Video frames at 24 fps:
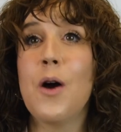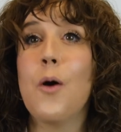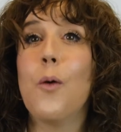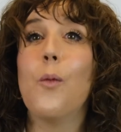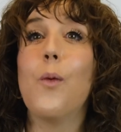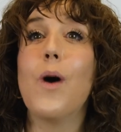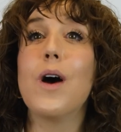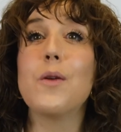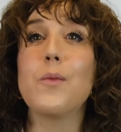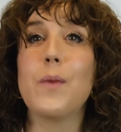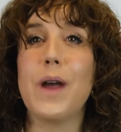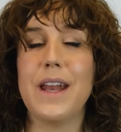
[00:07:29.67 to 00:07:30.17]

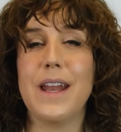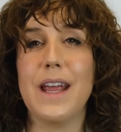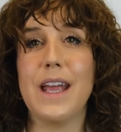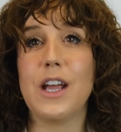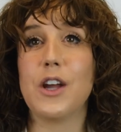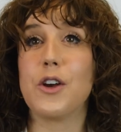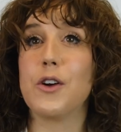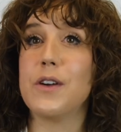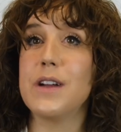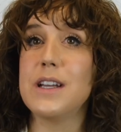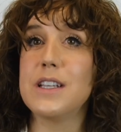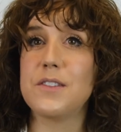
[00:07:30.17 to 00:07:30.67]
One way to
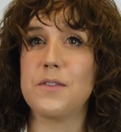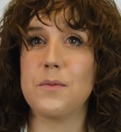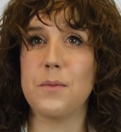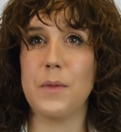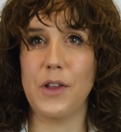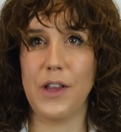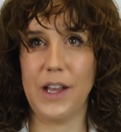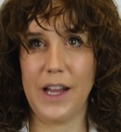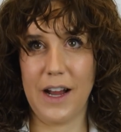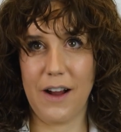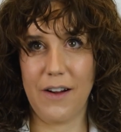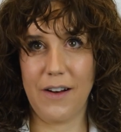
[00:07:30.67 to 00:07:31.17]
increase
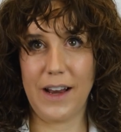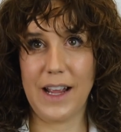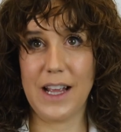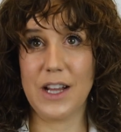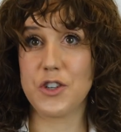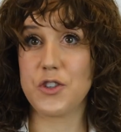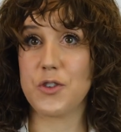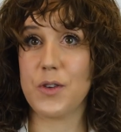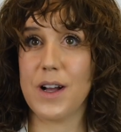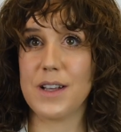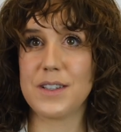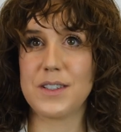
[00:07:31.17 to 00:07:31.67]
familiarity
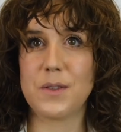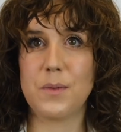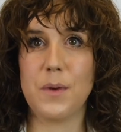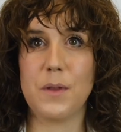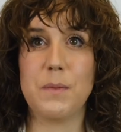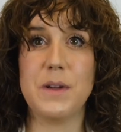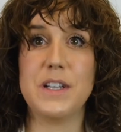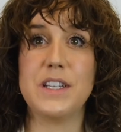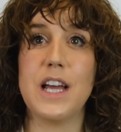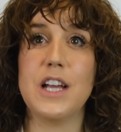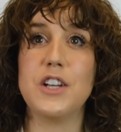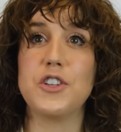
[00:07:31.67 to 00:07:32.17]
and trust with
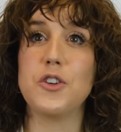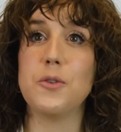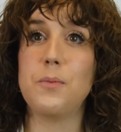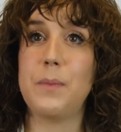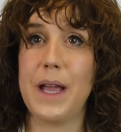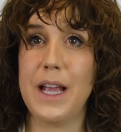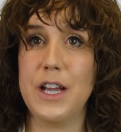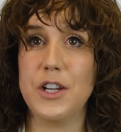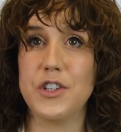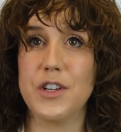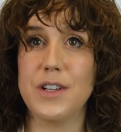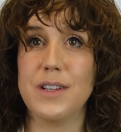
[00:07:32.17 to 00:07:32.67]
potential
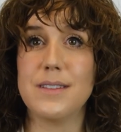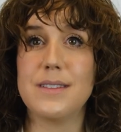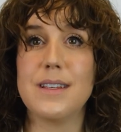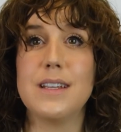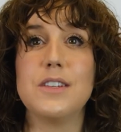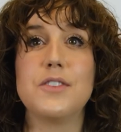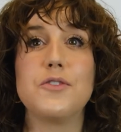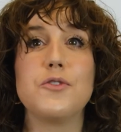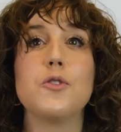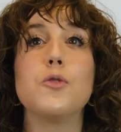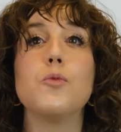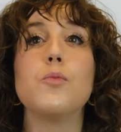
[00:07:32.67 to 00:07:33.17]
patients
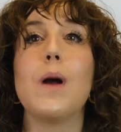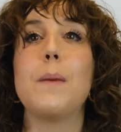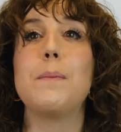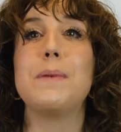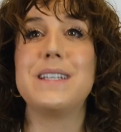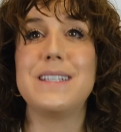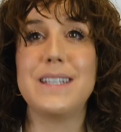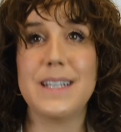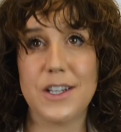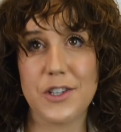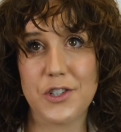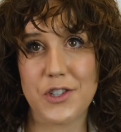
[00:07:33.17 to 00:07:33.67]
is through
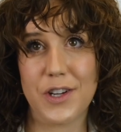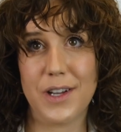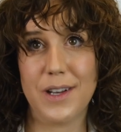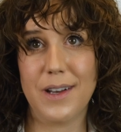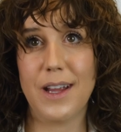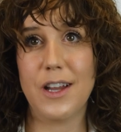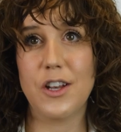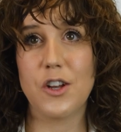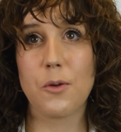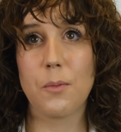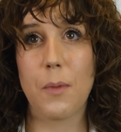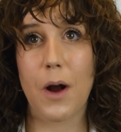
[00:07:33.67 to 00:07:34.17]
repetition
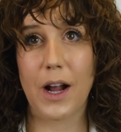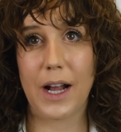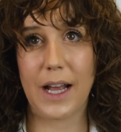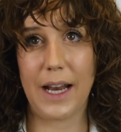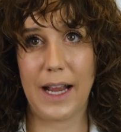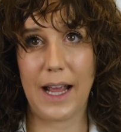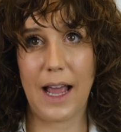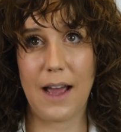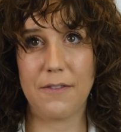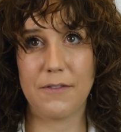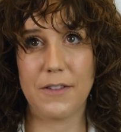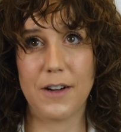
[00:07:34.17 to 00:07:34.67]
in your
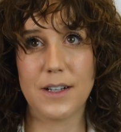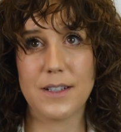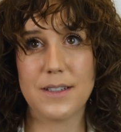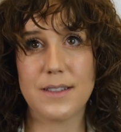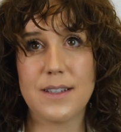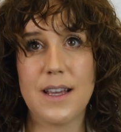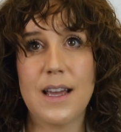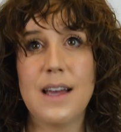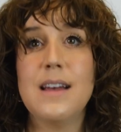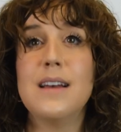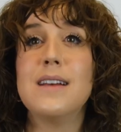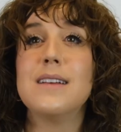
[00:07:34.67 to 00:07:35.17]
marketing efforts.